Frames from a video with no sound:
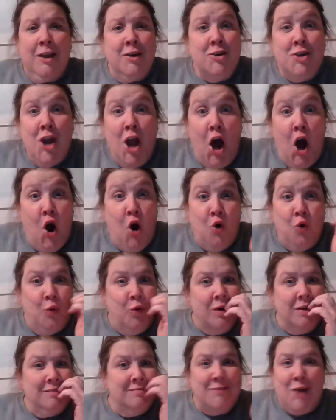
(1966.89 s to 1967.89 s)
No,
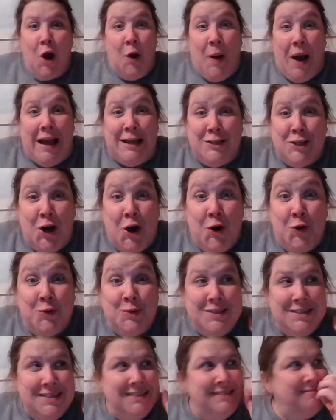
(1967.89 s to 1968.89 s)
I
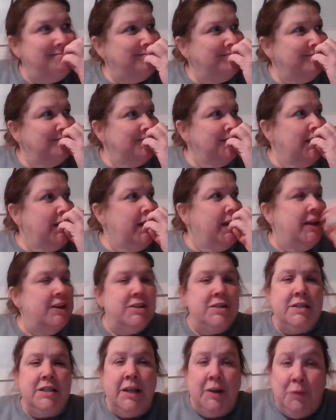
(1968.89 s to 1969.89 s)
don't. And
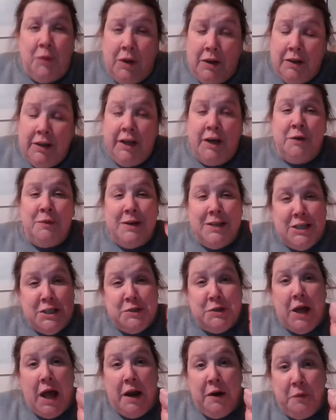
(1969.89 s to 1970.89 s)
she's like, well, we
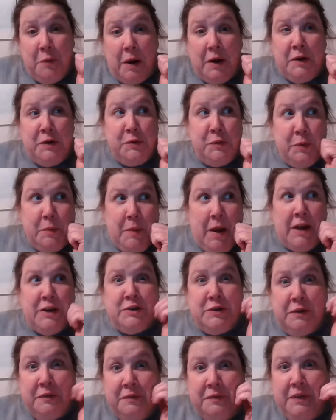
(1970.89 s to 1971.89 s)
just kind of wanted to remind
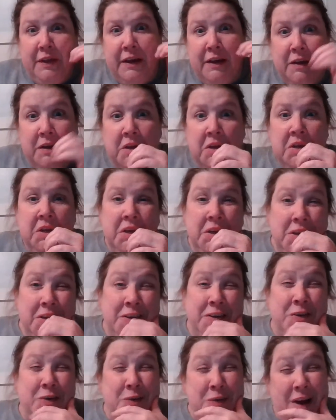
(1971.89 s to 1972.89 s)
you of, like,
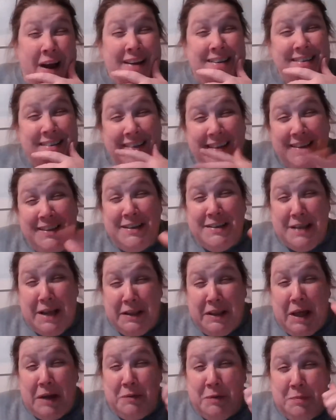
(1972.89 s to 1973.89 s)
ideally the
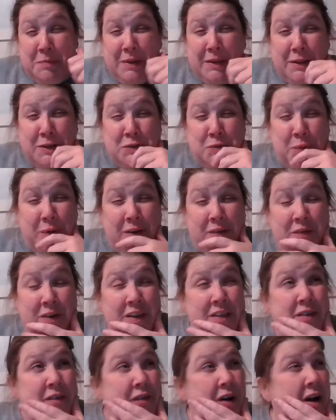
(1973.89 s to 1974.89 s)
deadline would be the
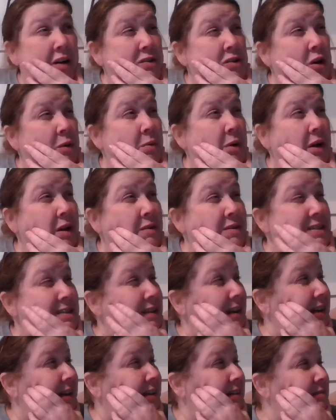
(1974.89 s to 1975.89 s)
25th of October. And I was
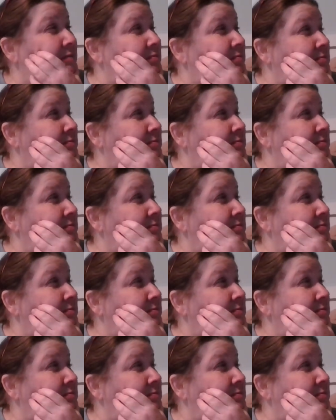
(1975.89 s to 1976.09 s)
like,